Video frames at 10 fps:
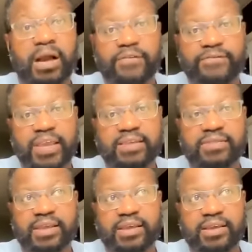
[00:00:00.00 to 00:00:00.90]
our
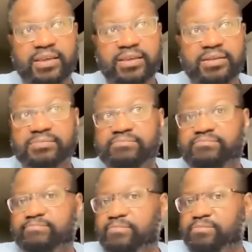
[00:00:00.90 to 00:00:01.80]
faith in
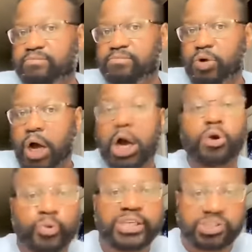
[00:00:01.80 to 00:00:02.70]

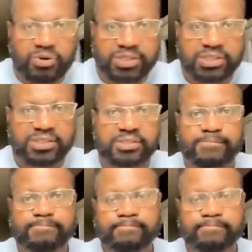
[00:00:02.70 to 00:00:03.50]
our resources